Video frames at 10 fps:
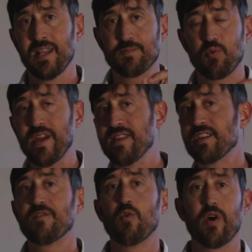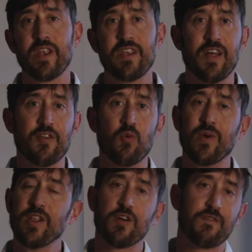Let's pray this for one another,
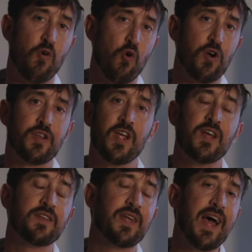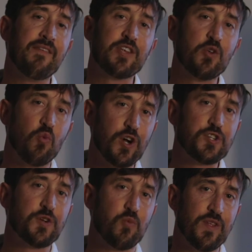and we look forward to having you
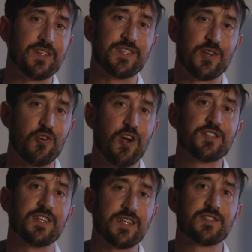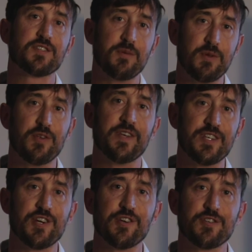worship with us at Crossings
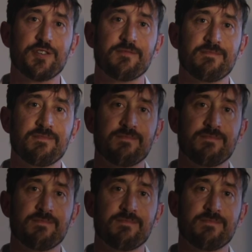Community Church.